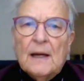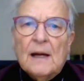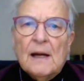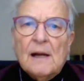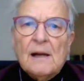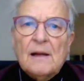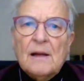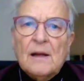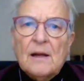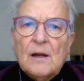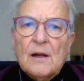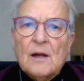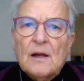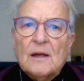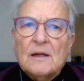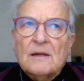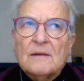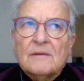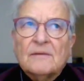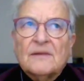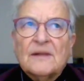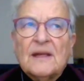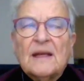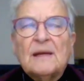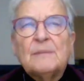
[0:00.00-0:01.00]
There
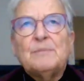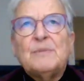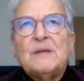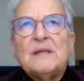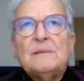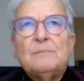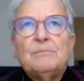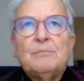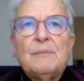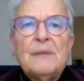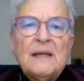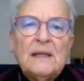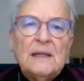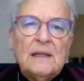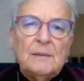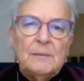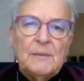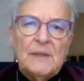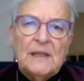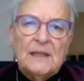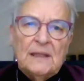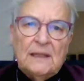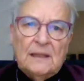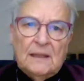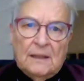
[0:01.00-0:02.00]
have been
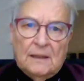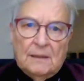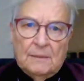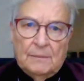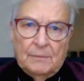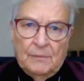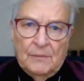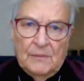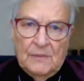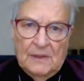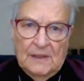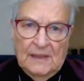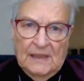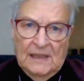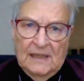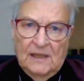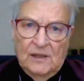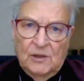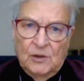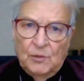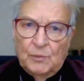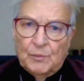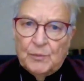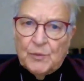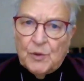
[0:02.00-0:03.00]
many
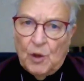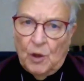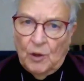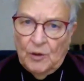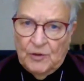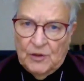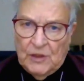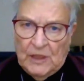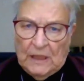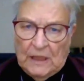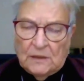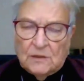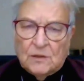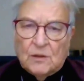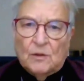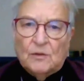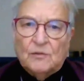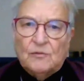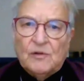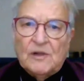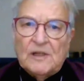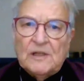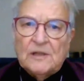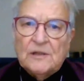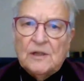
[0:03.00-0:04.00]
EU projects
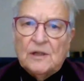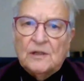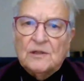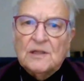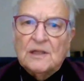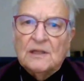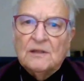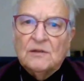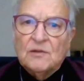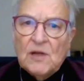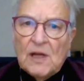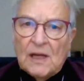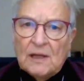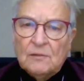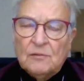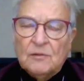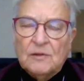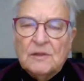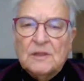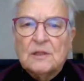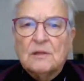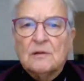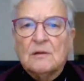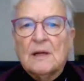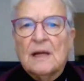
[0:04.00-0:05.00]
on research
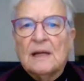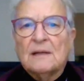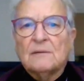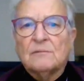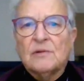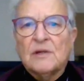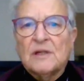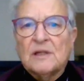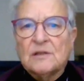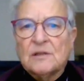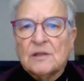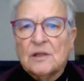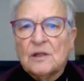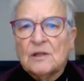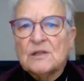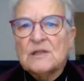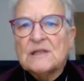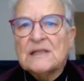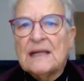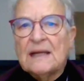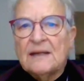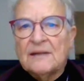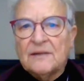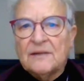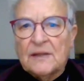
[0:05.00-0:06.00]
integrity and research
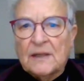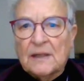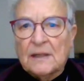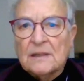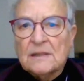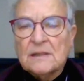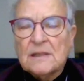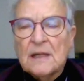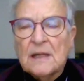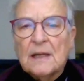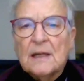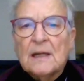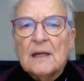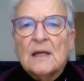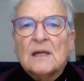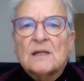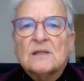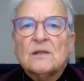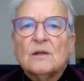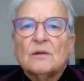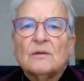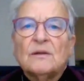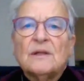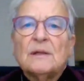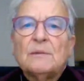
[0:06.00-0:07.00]
ethics.
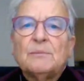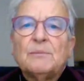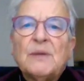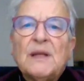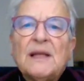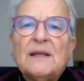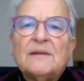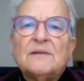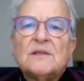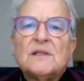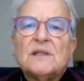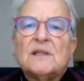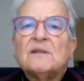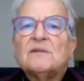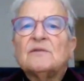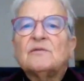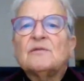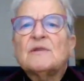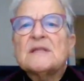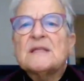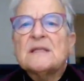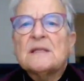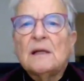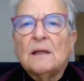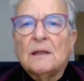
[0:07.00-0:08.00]
So there are plenty of
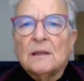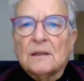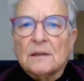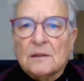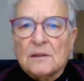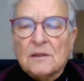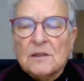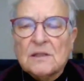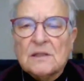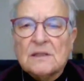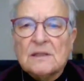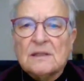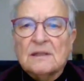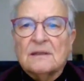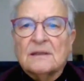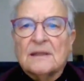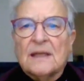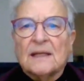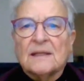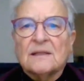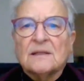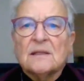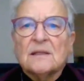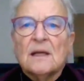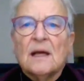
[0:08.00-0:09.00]
results
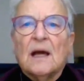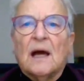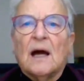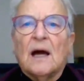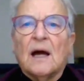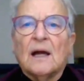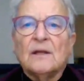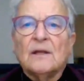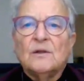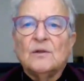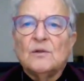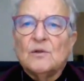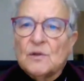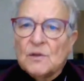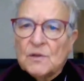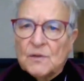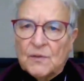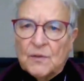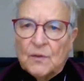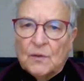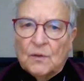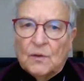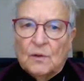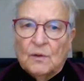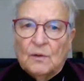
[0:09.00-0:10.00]
that are
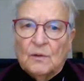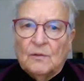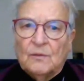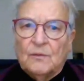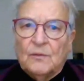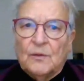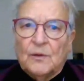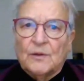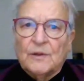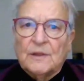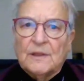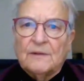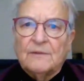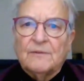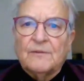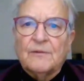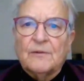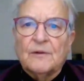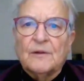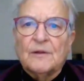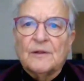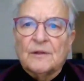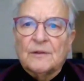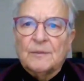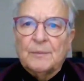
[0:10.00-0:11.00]
useful for
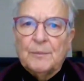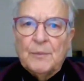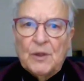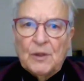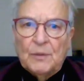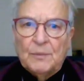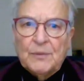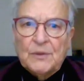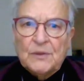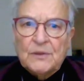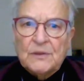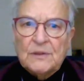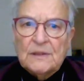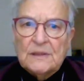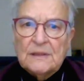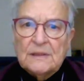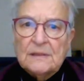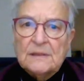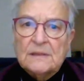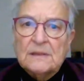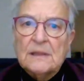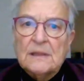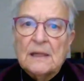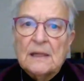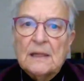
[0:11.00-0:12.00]
different
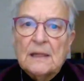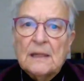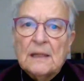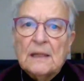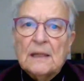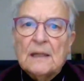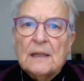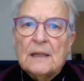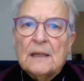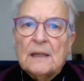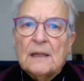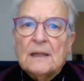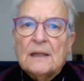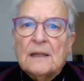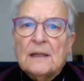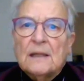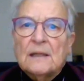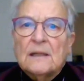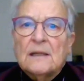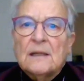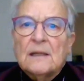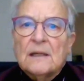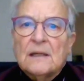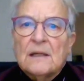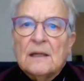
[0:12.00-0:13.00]
purposes.
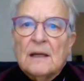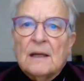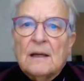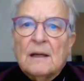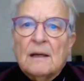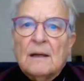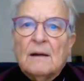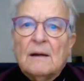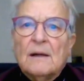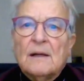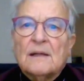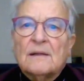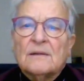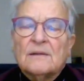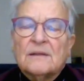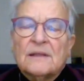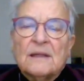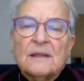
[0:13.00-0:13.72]
There